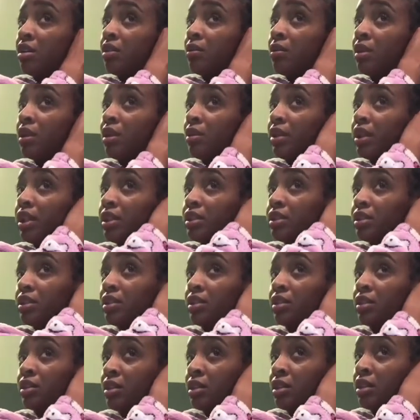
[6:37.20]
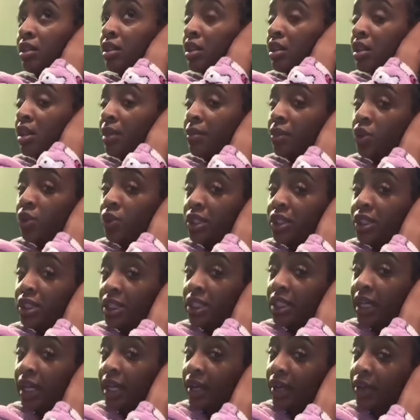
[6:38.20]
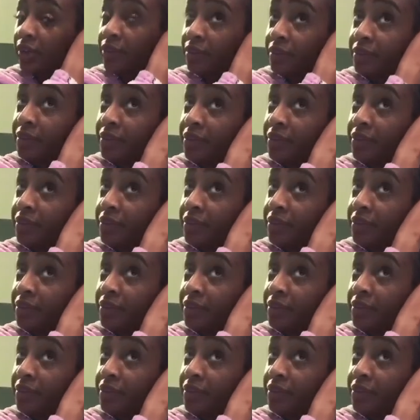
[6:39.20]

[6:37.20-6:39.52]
Anyways, I'm twisting down.